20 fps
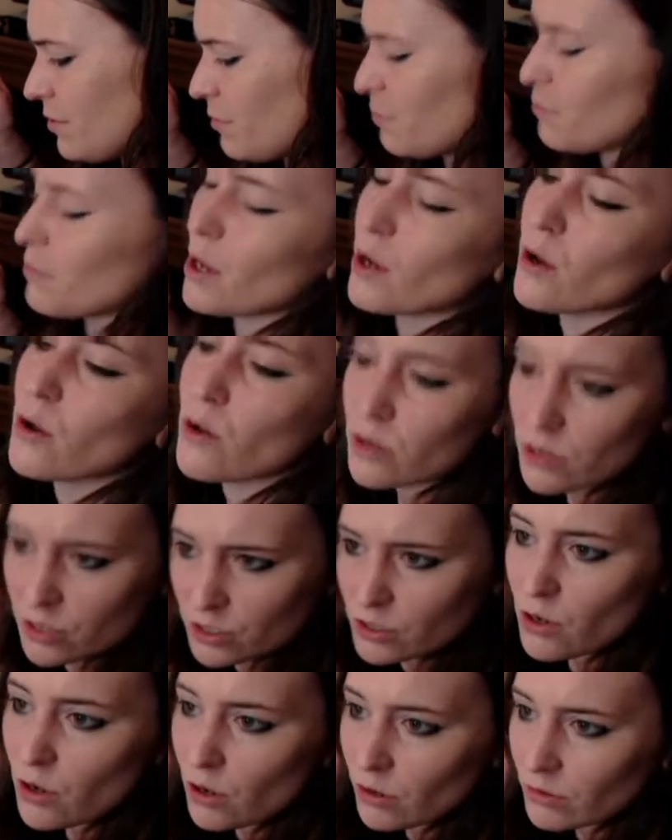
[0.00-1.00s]
ma ora
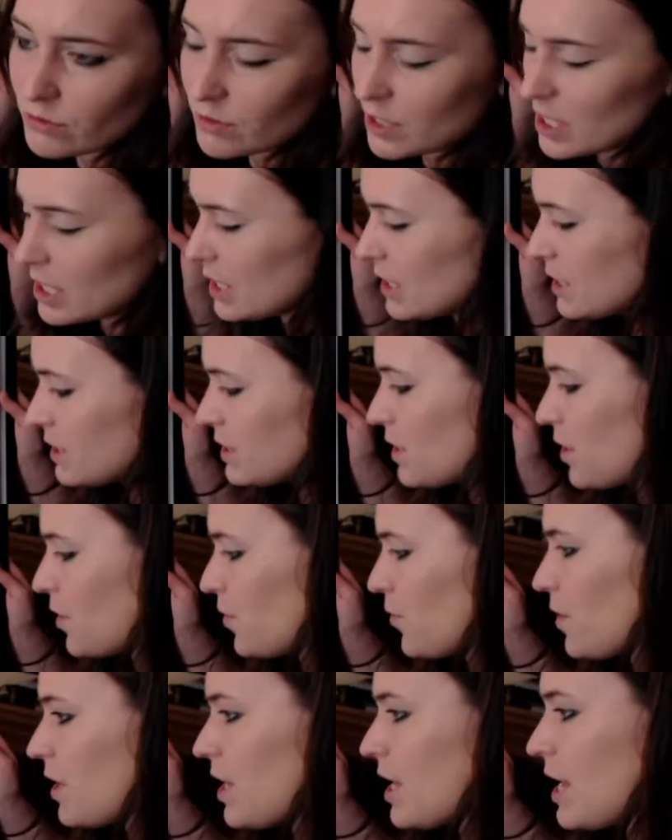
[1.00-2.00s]
no.
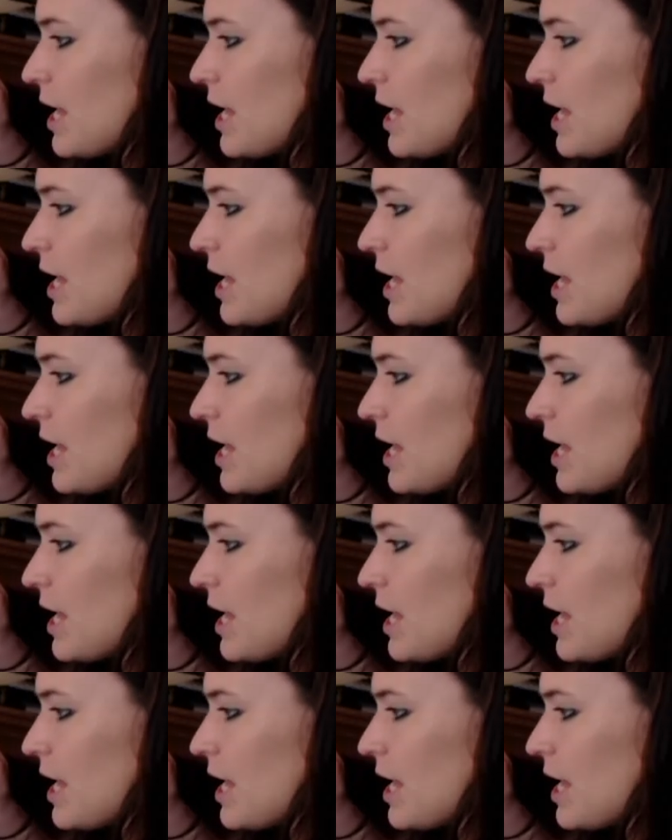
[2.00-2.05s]
So,